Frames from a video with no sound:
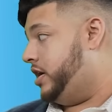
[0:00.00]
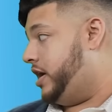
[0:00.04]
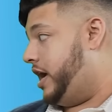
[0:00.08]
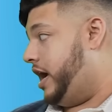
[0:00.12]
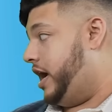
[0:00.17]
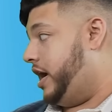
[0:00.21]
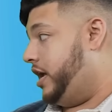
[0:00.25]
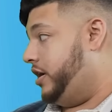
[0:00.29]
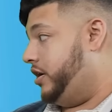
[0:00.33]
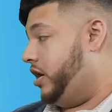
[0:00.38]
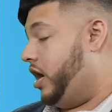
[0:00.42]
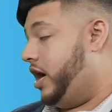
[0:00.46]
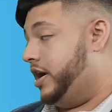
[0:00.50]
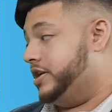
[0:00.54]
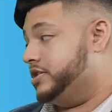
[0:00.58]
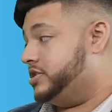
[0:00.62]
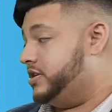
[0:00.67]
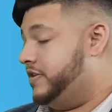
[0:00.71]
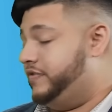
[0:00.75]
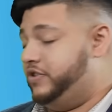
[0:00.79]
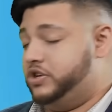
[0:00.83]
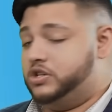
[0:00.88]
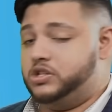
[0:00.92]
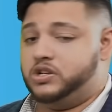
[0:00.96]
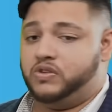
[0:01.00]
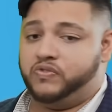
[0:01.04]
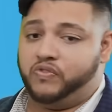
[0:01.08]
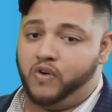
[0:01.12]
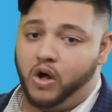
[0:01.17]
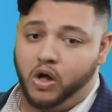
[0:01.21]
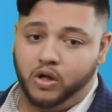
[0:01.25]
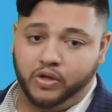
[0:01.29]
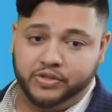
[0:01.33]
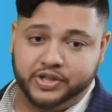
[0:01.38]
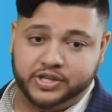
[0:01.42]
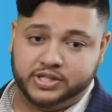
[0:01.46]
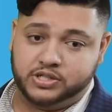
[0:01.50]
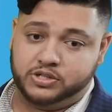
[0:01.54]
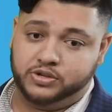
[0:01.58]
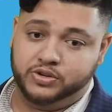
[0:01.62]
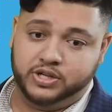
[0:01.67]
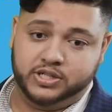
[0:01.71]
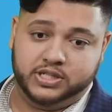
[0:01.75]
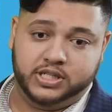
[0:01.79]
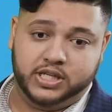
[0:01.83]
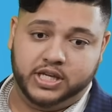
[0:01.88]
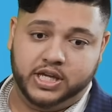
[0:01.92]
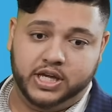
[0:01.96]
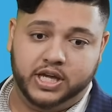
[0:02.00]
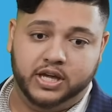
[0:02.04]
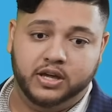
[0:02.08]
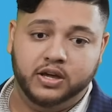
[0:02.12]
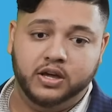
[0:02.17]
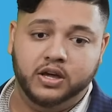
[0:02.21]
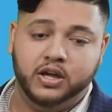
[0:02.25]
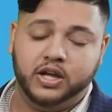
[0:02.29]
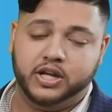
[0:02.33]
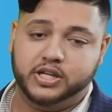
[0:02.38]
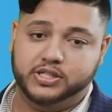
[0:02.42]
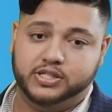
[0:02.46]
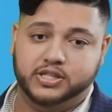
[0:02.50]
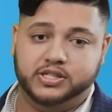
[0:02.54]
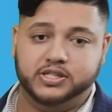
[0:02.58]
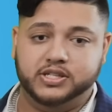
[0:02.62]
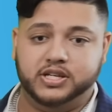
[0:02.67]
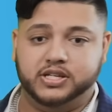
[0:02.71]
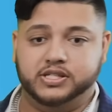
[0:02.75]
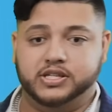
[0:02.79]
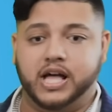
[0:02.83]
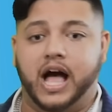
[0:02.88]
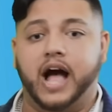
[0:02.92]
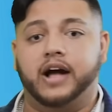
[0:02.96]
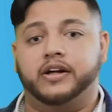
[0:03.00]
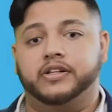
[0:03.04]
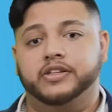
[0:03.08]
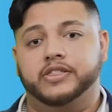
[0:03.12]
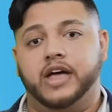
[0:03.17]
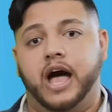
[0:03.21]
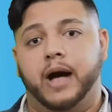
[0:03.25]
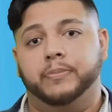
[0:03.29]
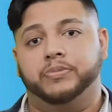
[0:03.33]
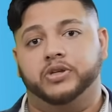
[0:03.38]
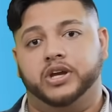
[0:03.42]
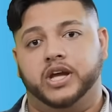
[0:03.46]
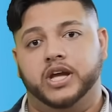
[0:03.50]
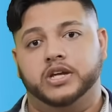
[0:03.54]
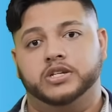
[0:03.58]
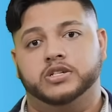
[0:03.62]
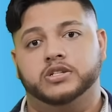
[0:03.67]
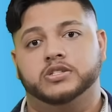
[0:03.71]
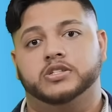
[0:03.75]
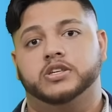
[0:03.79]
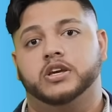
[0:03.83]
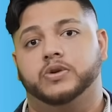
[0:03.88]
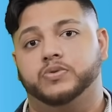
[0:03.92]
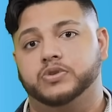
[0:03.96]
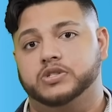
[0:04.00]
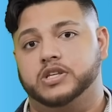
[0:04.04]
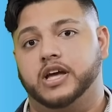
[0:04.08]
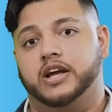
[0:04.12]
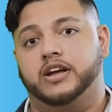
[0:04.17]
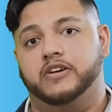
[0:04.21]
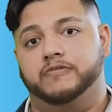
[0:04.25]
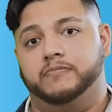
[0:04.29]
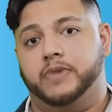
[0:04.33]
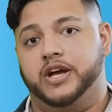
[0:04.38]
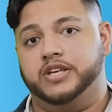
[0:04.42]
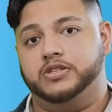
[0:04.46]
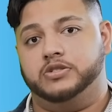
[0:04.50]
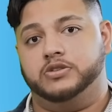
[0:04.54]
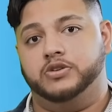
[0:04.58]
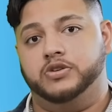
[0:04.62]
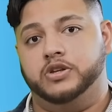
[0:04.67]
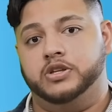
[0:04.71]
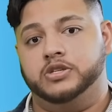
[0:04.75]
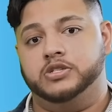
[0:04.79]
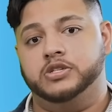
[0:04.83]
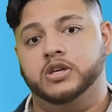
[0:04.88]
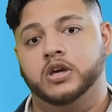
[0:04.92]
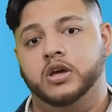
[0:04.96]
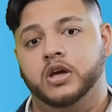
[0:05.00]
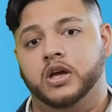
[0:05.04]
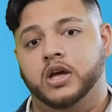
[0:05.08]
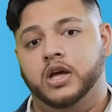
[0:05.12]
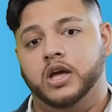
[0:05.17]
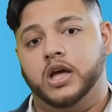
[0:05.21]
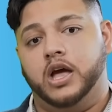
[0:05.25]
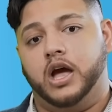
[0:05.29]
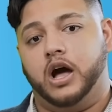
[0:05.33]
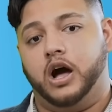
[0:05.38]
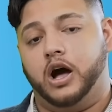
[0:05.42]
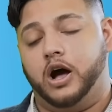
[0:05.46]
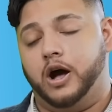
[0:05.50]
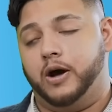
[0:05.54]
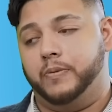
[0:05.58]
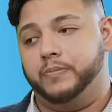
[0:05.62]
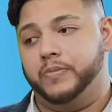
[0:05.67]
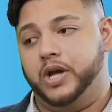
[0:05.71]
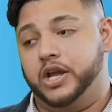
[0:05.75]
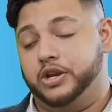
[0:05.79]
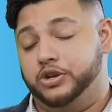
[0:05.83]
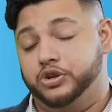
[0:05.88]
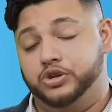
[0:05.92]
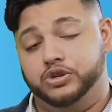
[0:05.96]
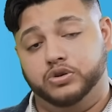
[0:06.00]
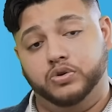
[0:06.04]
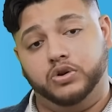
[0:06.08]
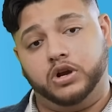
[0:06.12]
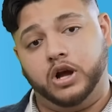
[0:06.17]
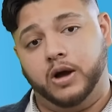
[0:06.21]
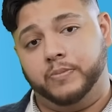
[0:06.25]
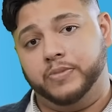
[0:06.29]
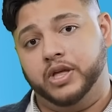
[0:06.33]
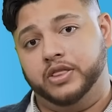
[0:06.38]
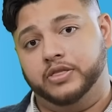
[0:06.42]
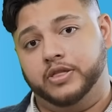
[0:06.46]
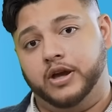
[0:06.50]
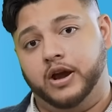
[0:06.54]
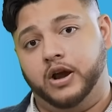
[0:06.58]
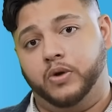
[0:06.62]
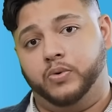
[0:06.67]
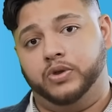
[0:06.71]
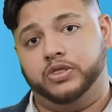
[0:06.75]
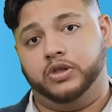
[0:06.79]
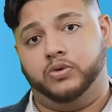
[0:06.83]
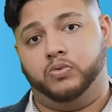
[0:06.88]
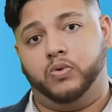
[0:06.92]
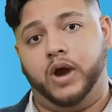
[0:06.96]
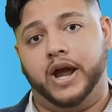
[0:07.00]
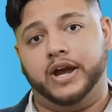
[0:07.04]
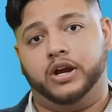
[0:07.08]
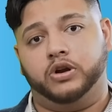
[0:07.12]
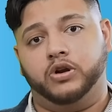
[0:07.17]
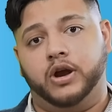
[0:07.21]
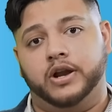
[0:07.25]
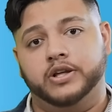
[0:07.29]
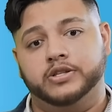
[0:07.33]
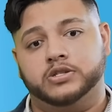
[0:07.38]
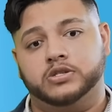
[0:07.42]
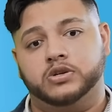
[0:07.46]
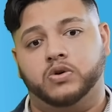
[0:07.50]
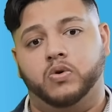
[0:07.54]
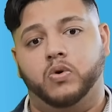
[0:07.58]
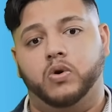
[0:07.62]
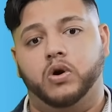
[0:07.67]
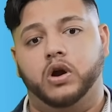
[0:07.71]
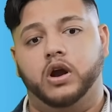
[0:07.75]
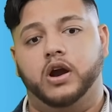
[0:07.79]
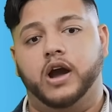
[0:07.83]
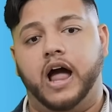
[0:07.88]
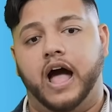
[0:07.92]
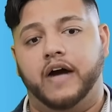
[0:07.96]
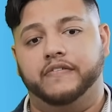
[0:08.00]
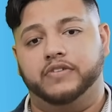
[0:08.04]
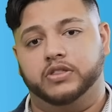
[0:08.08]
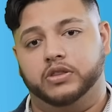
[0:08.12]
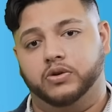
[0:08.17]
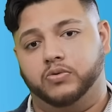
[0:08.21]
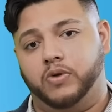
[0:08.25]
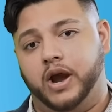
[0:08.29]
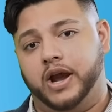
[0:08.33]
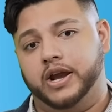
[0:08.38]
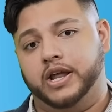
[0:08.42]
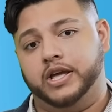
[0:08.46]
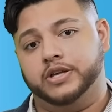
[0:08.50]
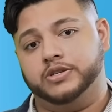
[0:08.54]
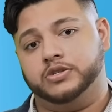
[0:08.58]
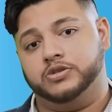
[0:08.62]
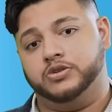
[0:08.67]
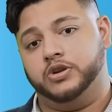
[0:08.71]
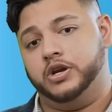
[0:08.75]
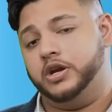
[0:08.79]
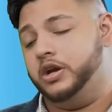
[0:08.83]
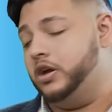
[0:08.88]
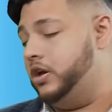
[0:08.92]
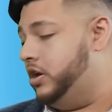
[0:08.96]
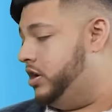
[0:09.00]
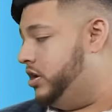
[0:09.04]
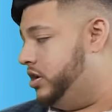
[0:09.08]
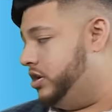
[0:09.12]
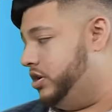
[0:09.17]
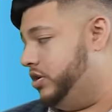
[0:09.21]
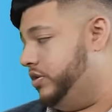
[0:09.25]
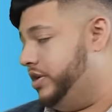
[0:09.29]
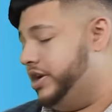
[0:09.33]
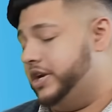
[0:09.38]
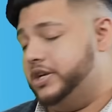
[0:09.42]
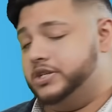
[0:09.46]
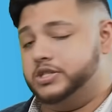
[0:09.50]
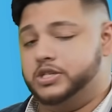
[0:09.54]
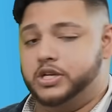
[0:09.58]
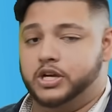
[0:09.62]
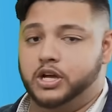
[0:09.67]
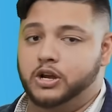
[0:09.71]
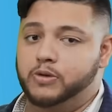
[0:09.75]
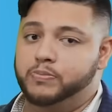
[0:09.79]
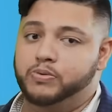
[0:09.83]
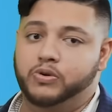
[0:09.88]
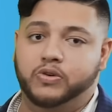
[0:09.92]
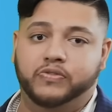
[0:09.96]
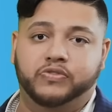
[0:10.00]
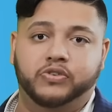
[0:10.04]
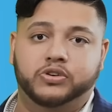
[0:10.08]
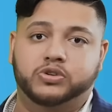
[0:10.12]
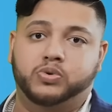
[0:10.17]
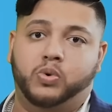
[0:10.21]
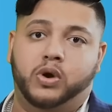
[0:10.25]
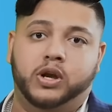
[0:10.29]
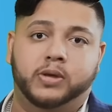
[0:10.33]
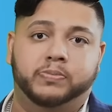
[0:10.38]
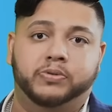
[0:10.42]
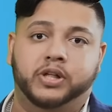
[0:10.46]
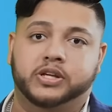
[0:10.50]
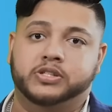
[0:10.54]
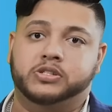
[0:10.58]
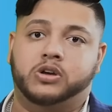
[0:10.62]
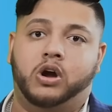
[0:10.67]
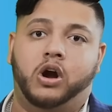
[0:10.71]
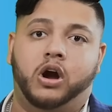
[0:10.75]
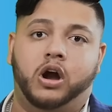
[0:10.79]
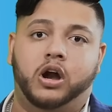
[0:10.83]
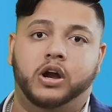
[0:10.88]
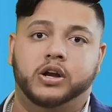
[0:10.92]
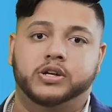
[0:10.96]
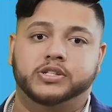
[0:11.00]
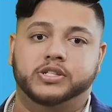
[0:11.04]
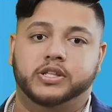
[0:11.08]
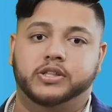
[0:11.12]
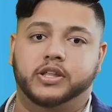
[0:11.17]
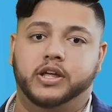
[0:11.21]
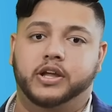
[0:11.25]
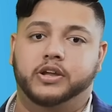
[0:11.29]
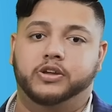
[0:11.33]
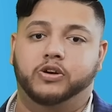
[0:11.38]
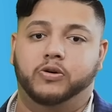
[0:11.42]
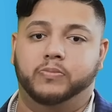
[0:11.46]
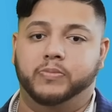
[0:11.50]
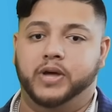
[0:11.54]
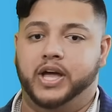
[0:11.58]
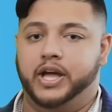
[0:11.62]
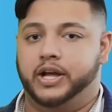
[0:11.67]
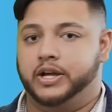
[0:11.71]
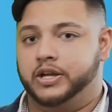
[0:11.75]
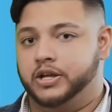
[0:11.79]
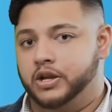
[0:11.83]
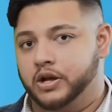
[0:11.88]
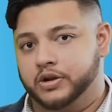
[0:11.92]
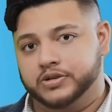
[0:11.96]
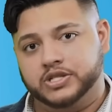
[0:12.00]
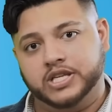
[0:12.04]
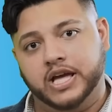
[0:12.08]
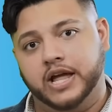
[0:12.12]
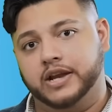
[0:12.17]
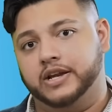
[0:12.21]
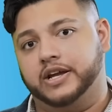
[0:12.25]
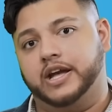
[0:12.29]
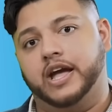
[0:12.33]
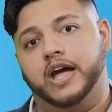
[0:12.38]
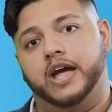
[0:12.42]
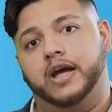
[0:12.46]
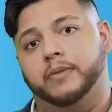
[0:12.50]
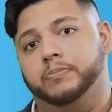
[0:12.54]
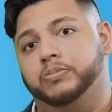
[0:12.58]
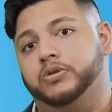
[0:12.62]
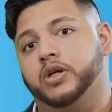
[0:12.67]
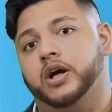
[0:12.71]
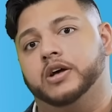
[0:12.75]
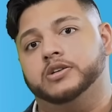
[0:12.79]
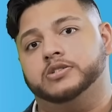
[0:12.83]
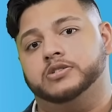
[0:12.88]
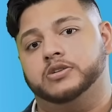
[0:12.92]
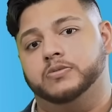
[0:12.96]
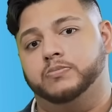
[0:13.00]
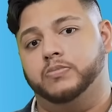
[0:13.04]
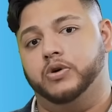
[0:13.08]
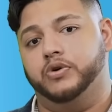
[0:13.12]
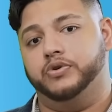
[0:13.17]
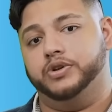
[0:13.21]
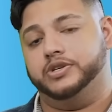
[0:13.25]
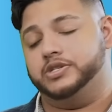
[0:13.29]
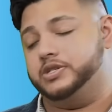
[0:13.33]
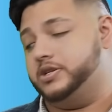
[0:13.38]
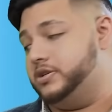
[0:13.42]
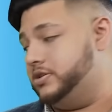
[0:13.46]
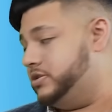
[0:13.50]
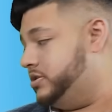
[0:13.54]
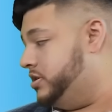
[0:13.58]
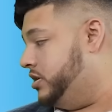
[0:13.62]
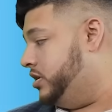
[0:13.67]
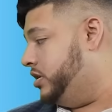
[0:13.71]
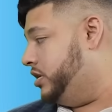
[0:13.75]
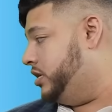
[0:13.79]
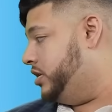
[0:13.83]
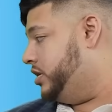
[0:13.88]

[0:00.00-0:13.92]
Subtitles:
And honestly, if you just follow this to a T, because this is exactly the application sequence I give my students, and you do come in there with the right credit score, having the right history, you'll easily get approved for 20 plus cards, and then you'll make $10K plus in bonuses.